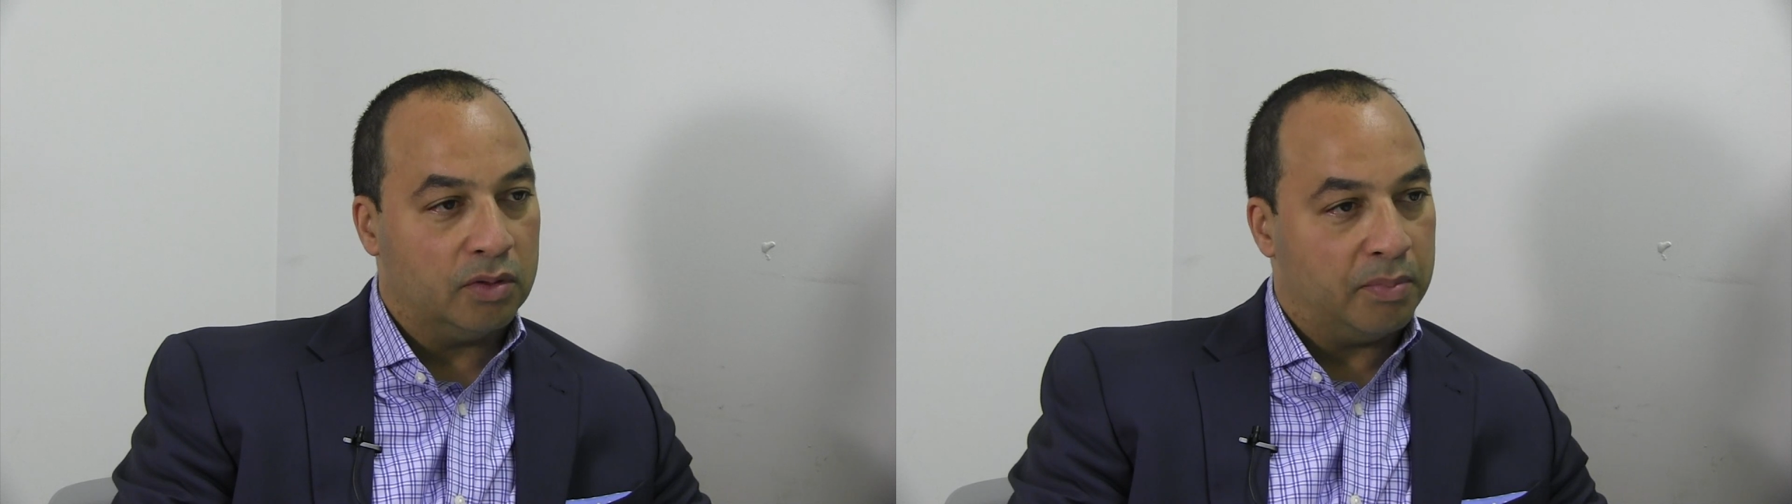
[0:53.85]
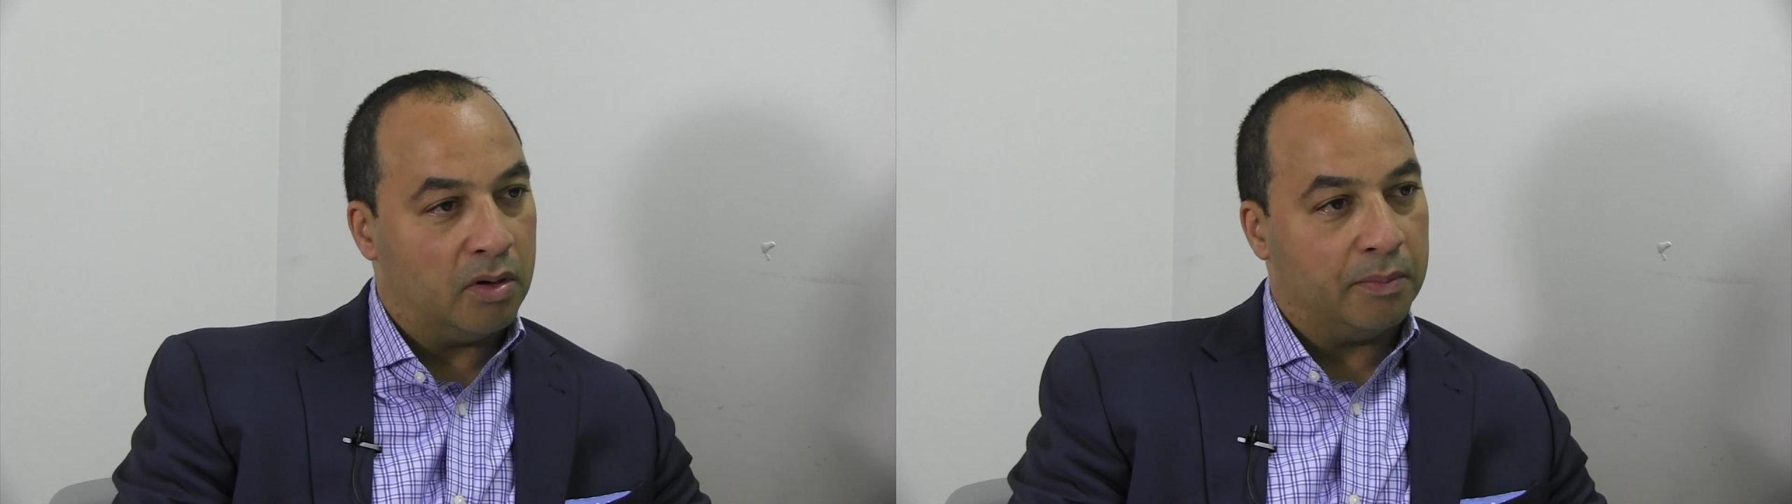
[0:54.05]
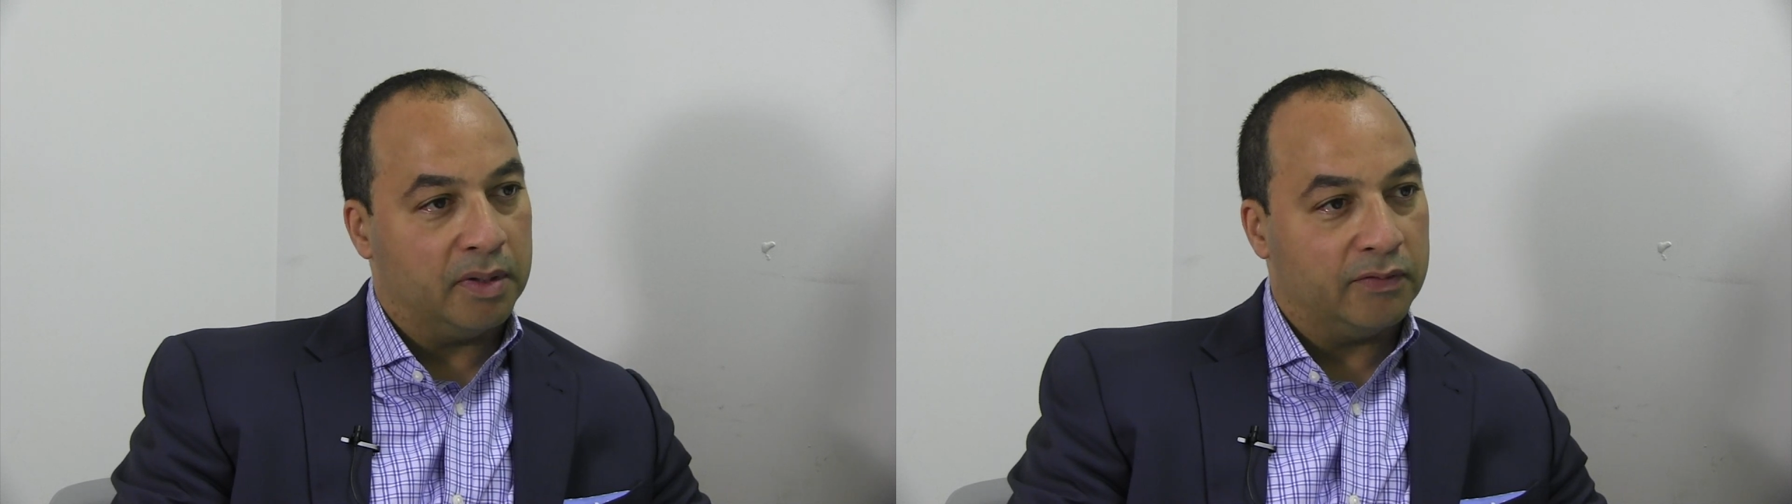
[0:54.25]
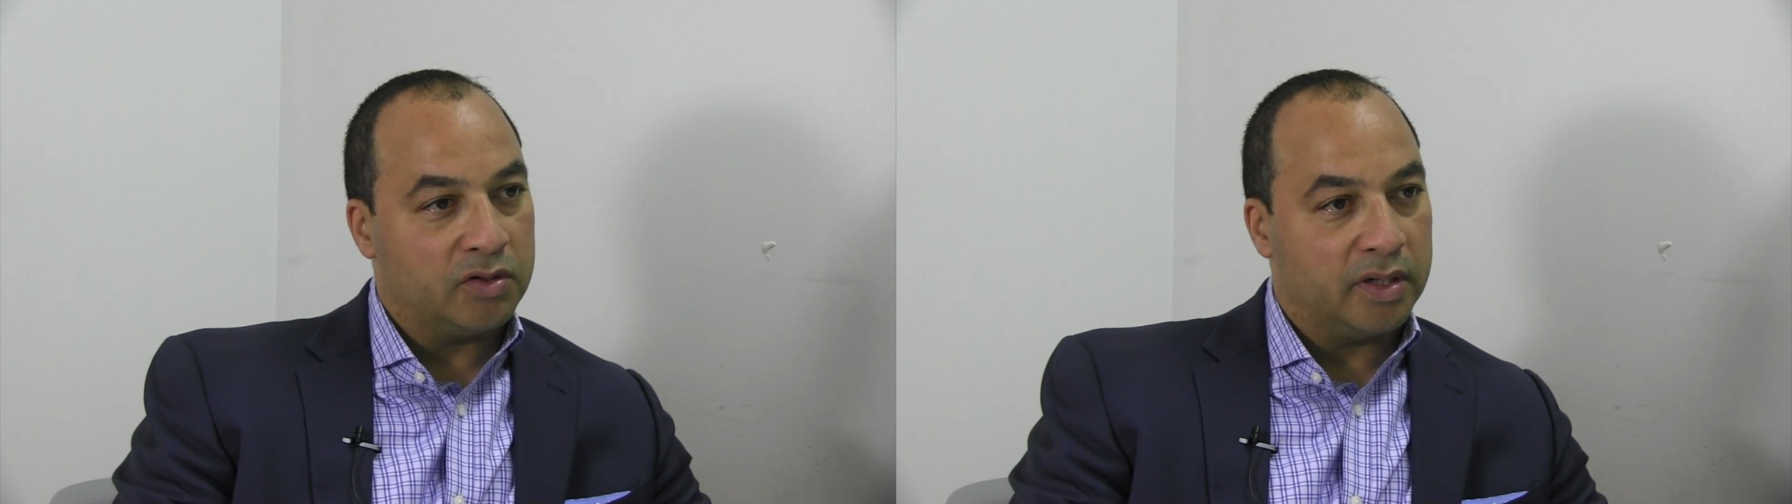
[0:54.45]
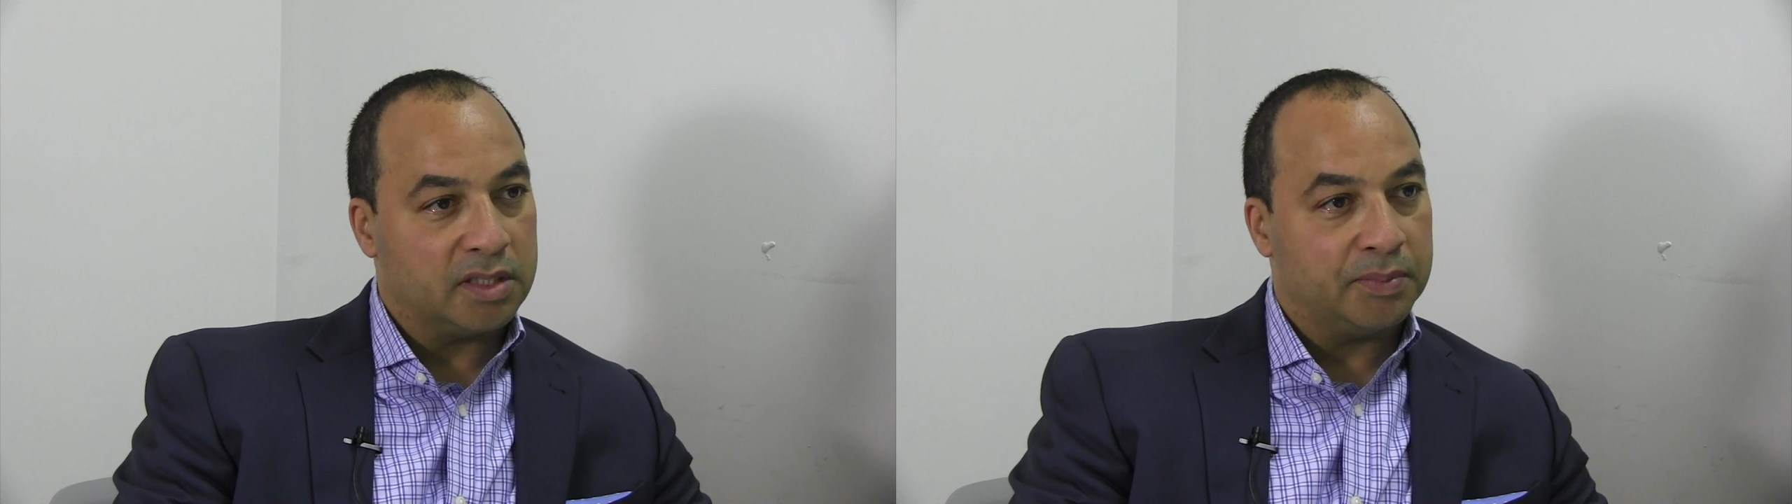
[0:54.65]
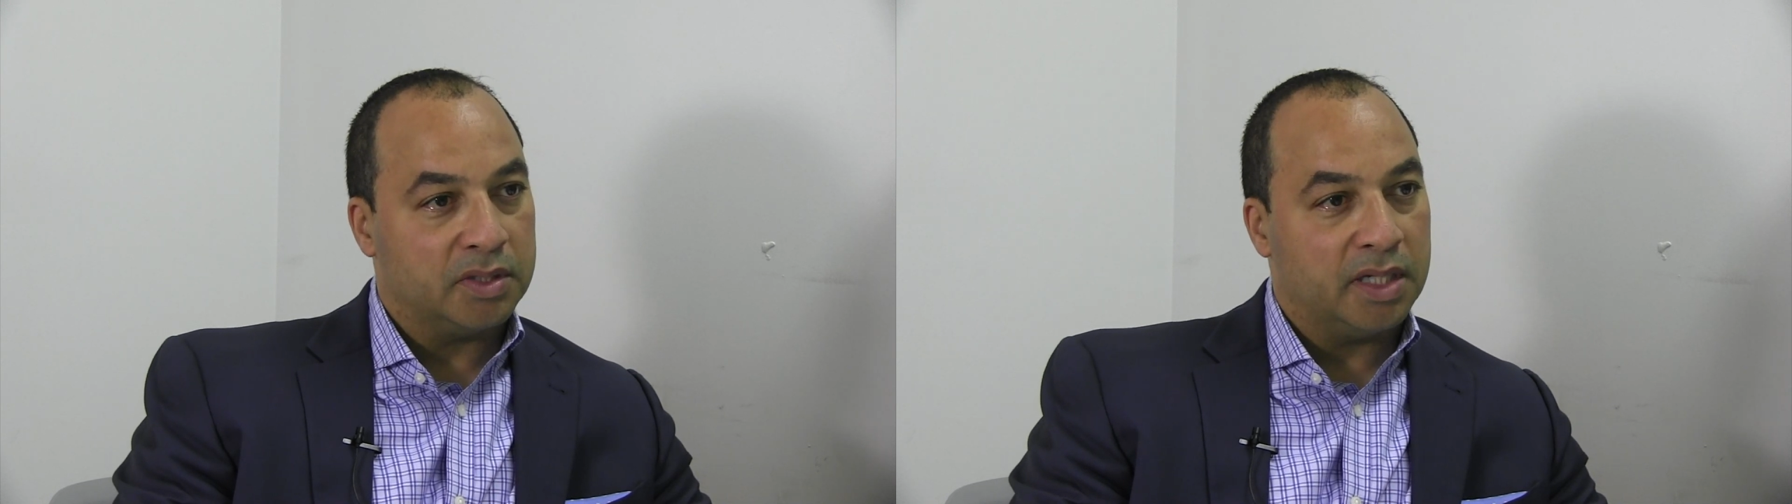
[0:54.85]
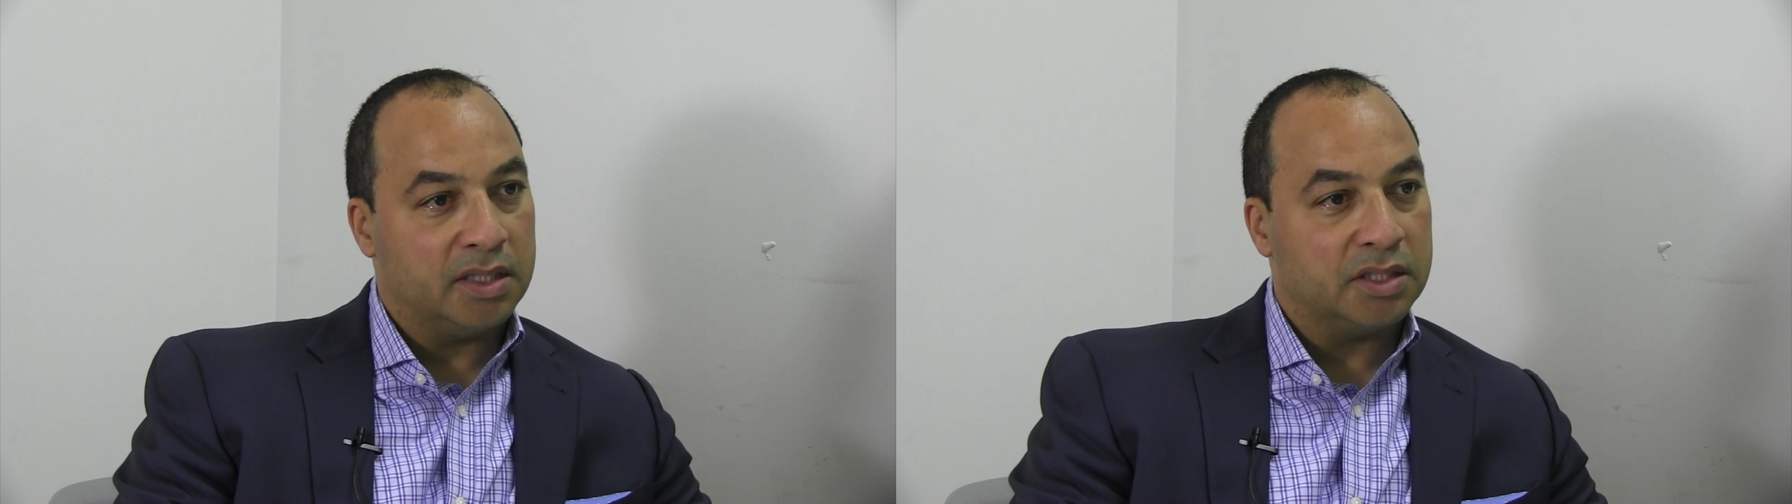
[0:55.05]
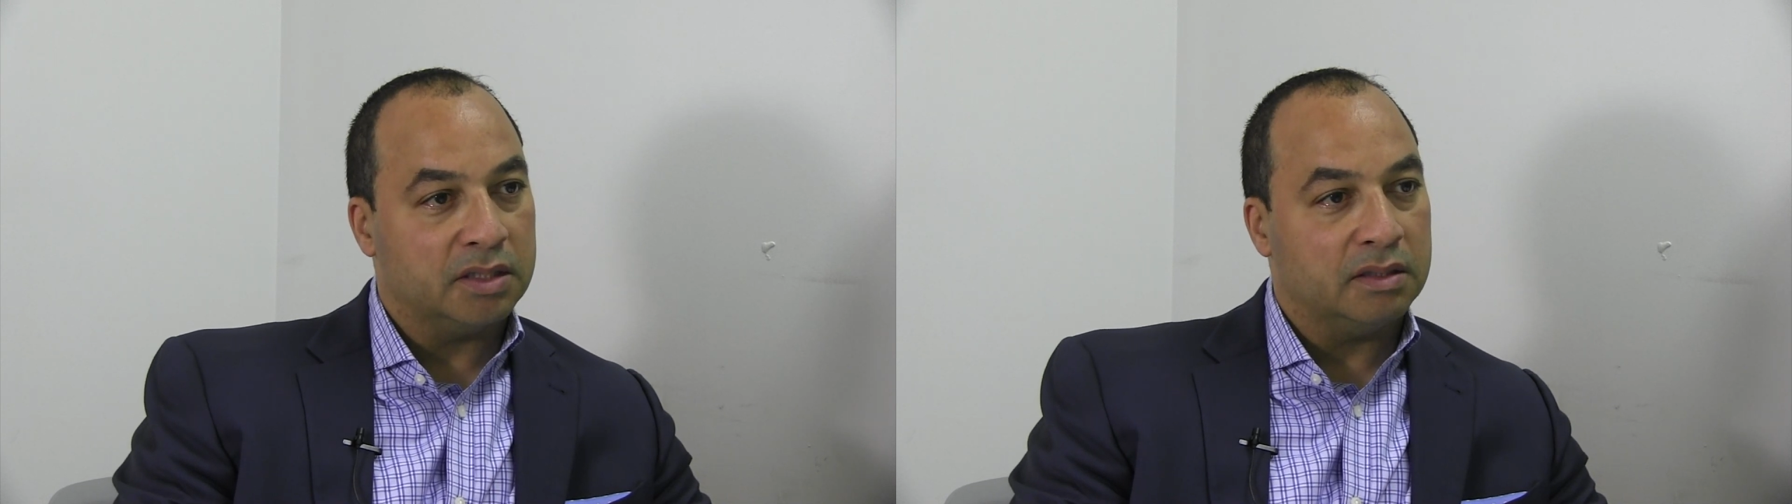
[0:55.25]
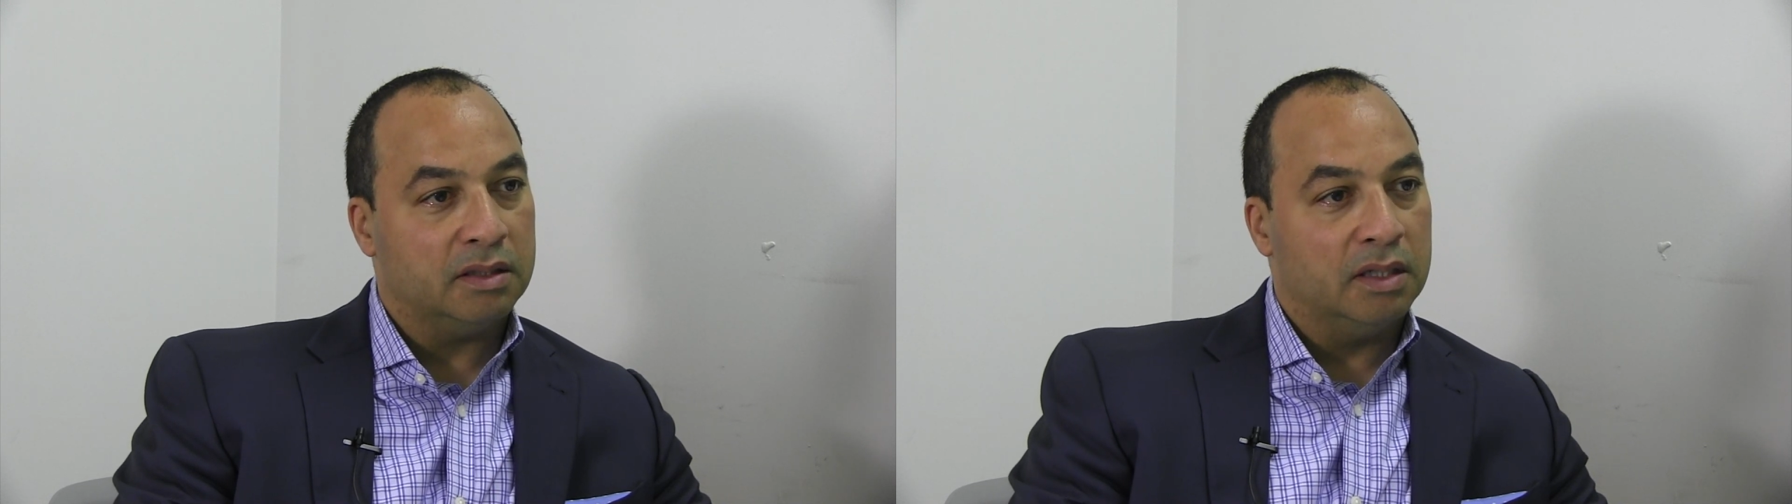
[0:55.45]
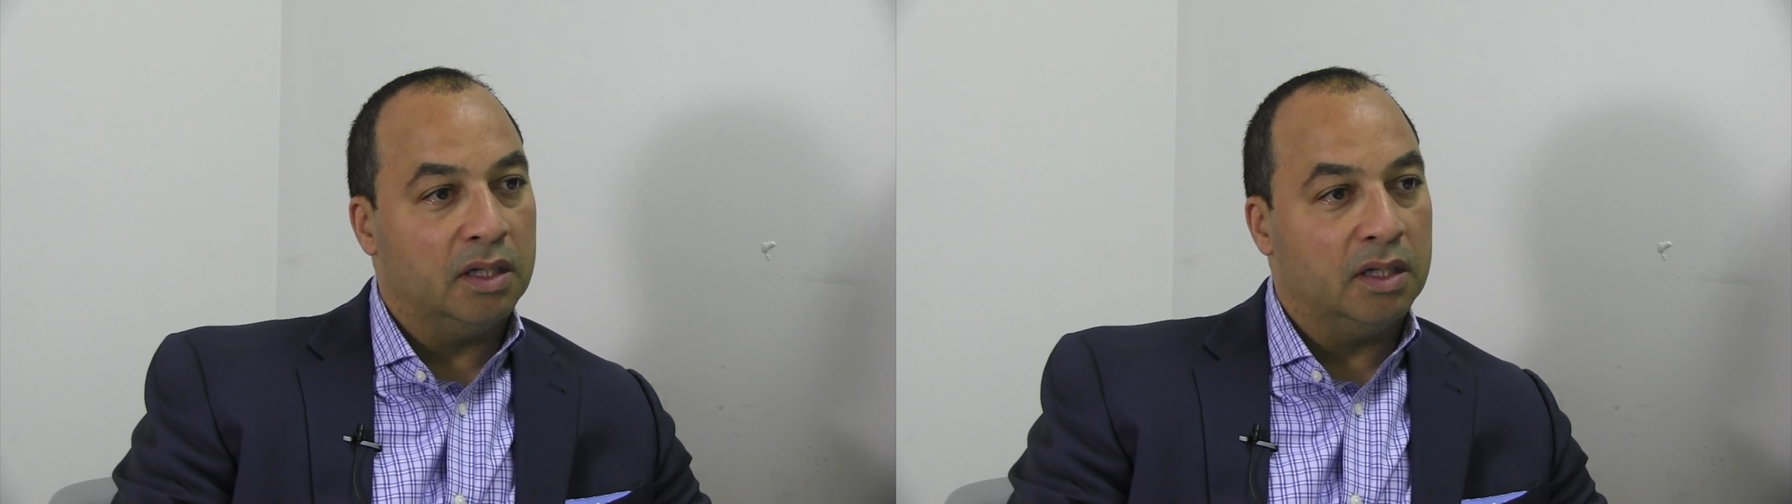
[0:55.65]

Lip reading: Department of Transportation,